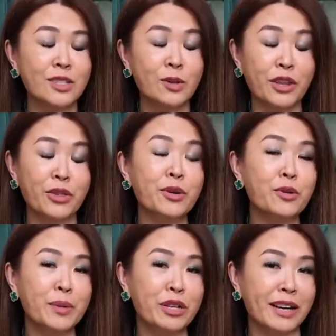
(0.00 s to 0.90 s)
So I thought it
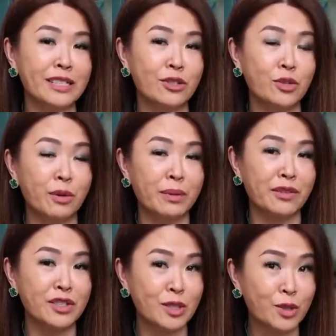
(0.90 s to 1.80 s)
would be great to do a bit
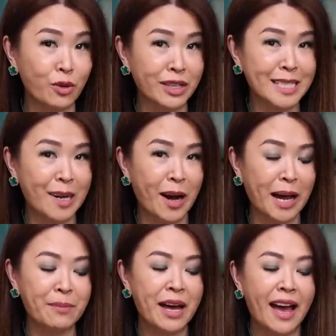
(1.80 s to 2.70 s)
of story
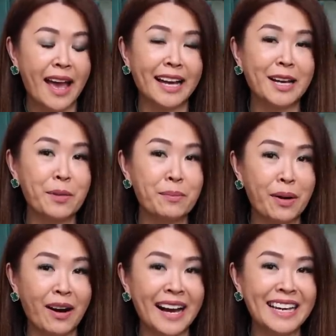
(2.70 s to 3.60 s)
time and
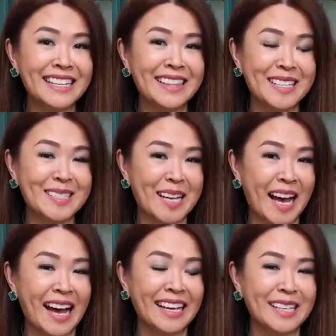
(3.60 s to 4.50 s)
combine this
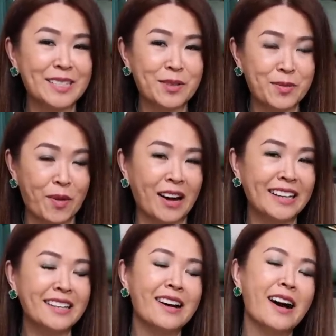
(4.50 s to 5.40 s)
tag into
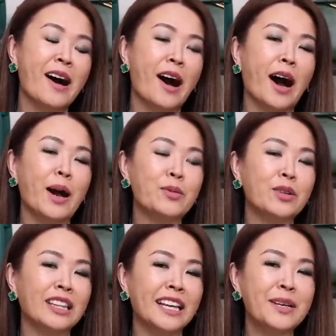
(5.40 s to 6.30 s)
one. I will
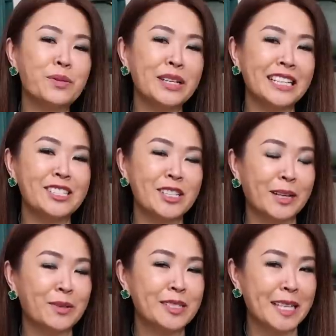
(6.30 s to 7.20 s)
link Winnie's
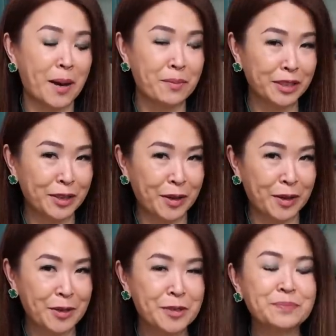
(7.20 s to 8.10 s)
channel down
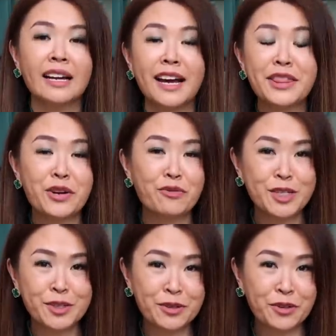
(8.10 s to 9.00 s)
below. And the
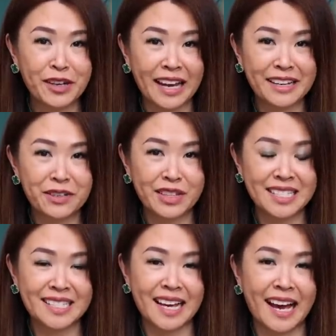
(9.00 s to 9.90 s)
original creator of
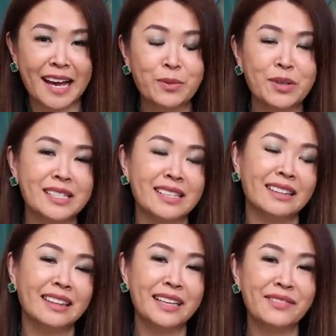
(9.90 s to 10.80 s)
this tag was
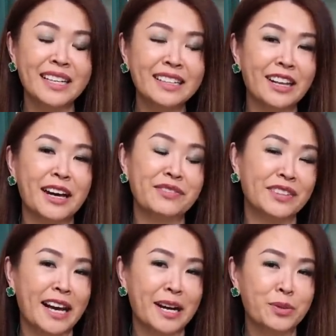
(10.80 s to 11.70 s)
Living Life
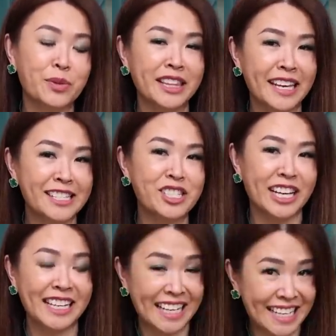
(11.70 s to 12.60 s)
Loud with N
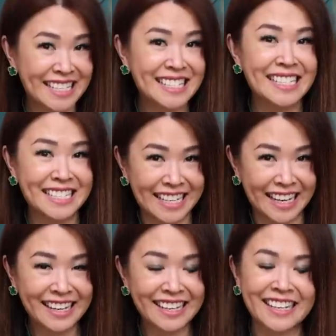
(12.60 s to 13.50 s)
J S,
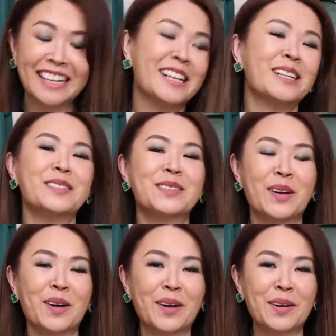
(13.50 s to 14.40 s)
Nick.
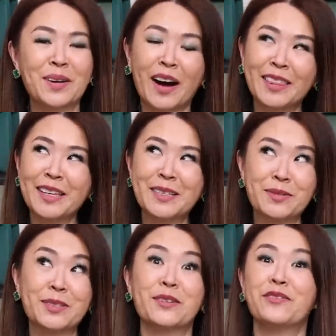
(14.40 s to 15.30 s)
So I think this
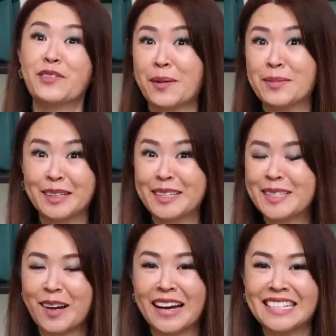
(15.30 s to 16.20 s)
was a fabulous
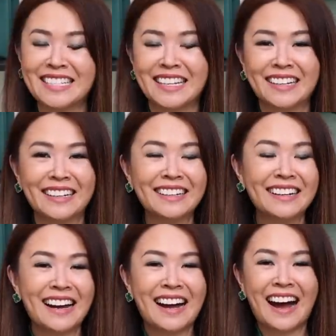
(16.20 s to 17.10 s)
idea.
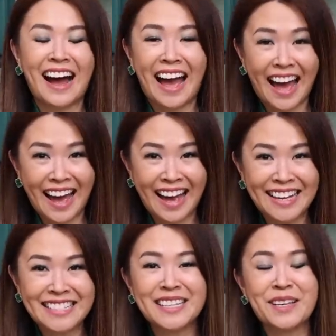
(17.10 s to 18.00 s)

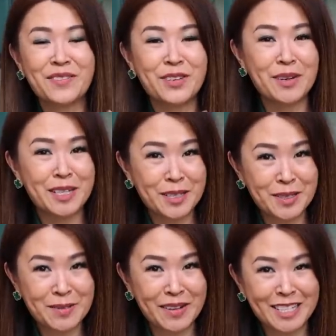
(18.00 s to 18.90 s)
And if you are new
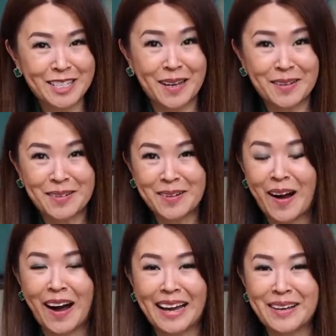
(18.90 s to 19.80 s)
to my channel,
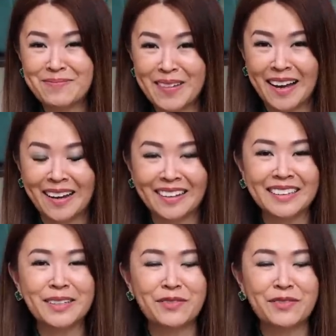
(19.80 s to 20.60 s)
hi, I'm Mel.